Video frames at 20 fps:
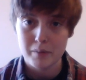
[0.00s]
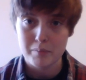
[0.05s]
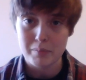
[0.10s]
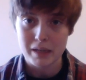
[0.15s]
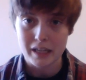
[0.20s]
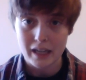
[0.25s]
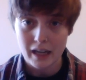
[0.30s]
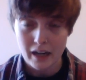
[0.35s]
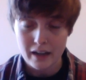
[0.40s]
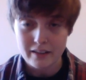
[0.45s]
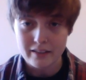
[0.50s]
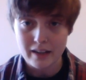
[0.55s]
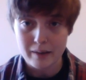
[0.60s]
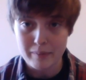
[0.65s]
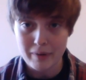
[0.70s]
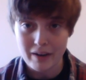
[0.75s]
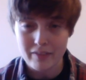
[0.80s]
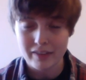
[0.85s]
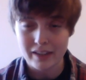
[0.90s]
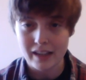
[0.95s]
because I'm
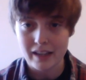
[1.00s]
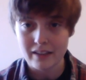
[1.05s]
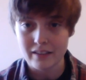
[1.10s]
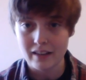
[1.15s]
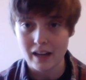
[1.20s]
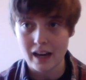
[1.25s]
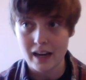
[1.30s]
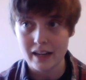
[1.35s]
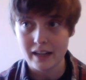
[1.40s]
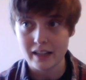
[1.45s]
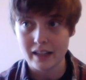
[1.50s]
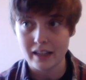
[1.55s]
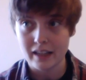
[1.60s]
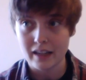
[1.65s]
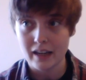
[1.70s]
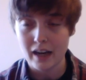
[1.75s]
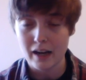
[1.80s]
having anxiety,